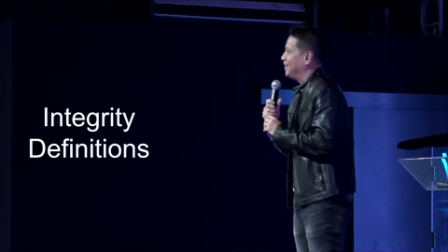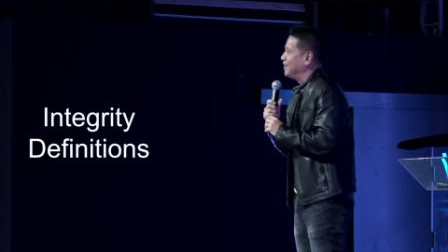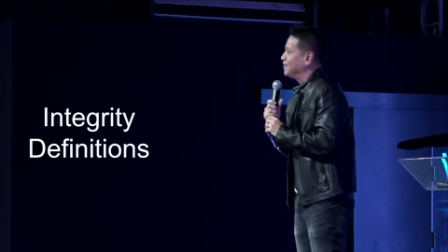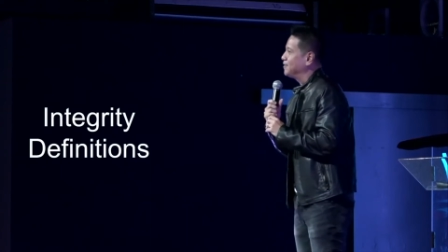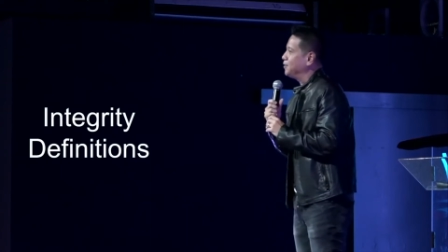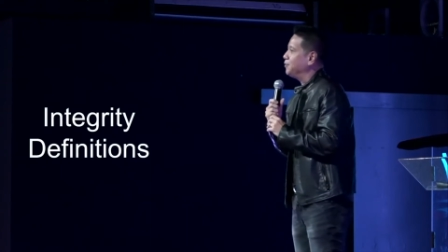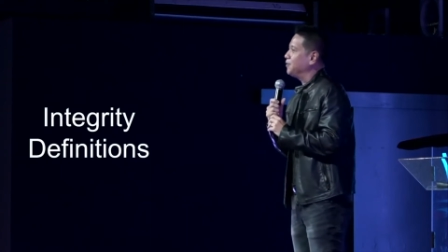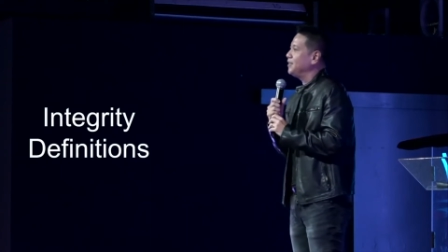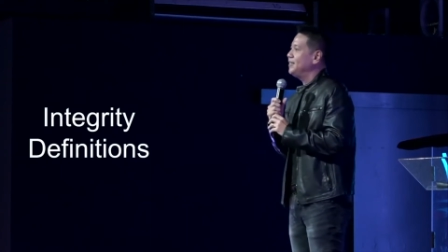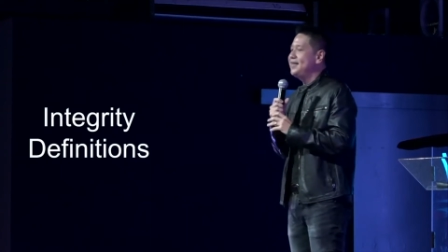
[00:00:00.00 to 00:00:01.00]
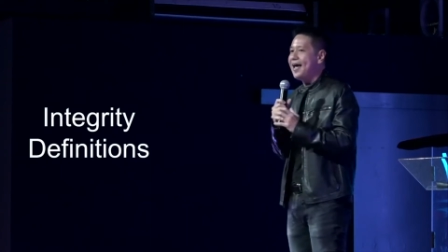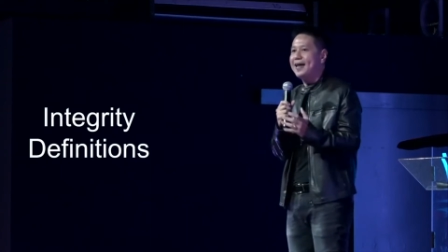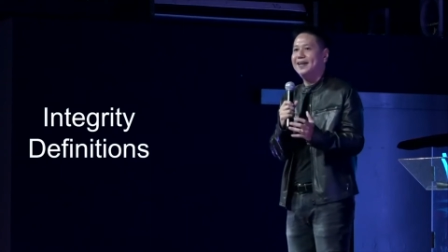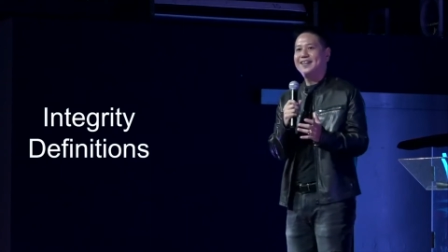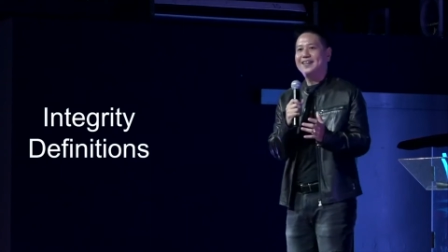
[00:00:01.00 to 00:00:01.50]
So,
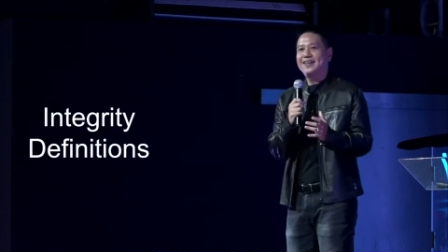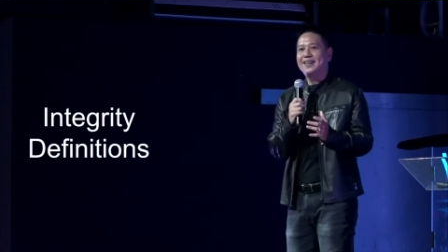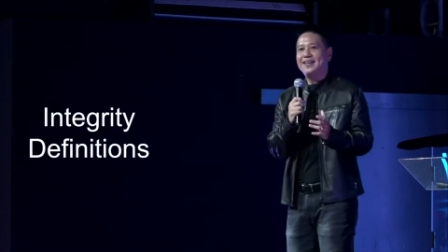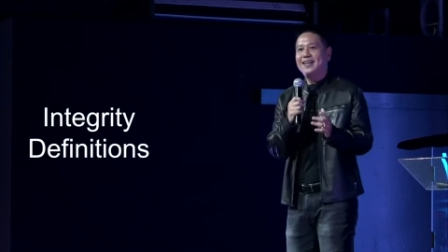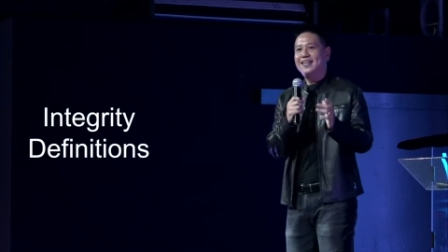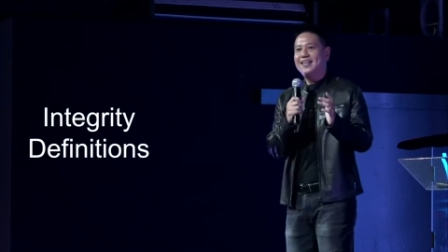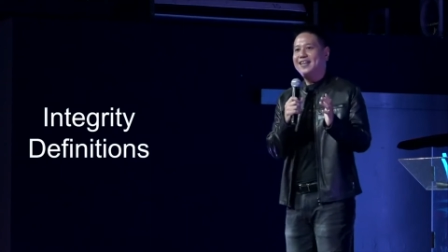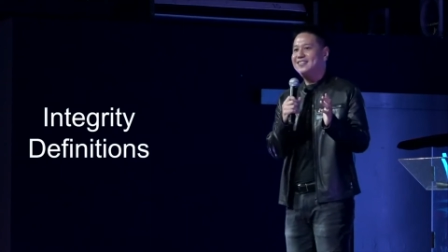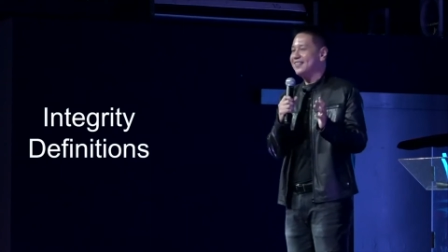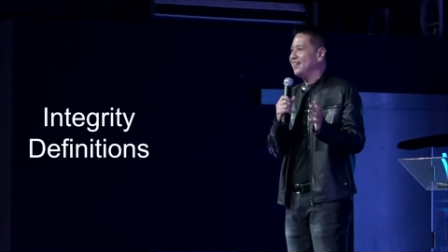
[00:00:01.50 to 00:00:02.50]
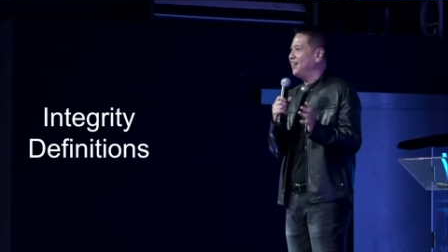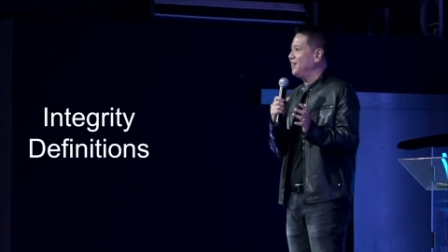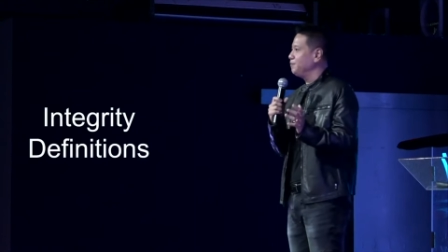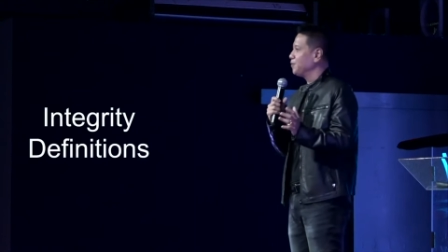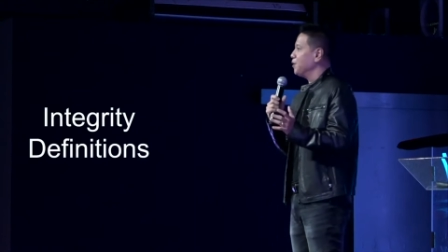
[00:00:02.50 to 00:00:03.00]
yet, it is
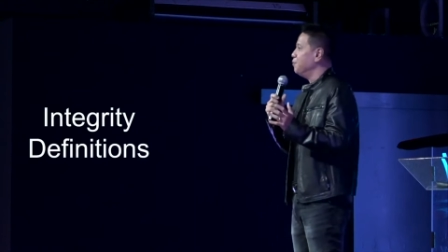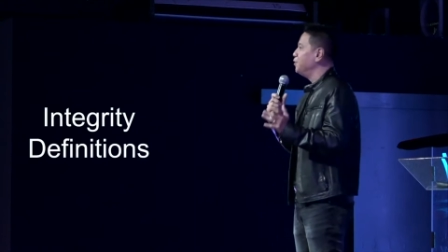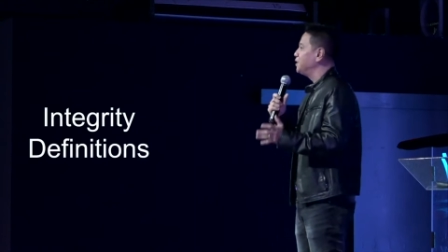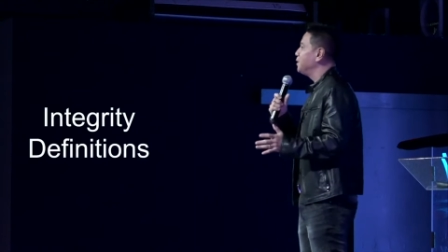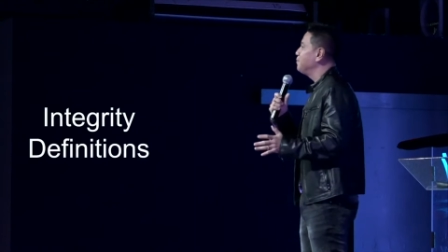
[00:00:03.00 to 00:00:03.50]
a musim